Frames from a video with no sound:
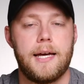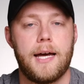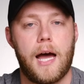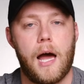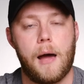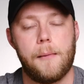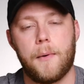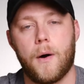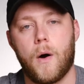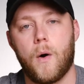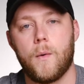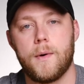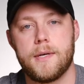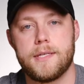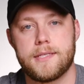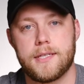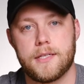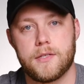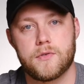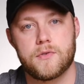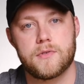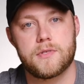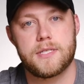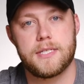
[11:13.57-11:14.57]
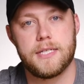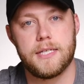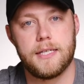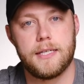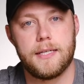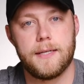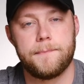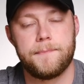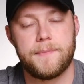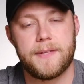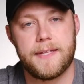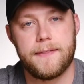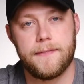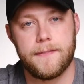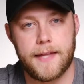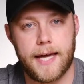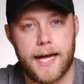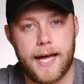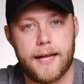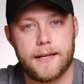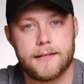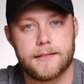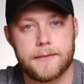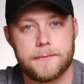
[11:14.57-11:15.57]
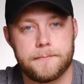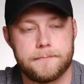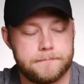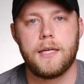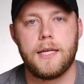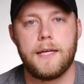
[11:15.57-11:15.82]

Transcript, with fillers: I'm always interested in that.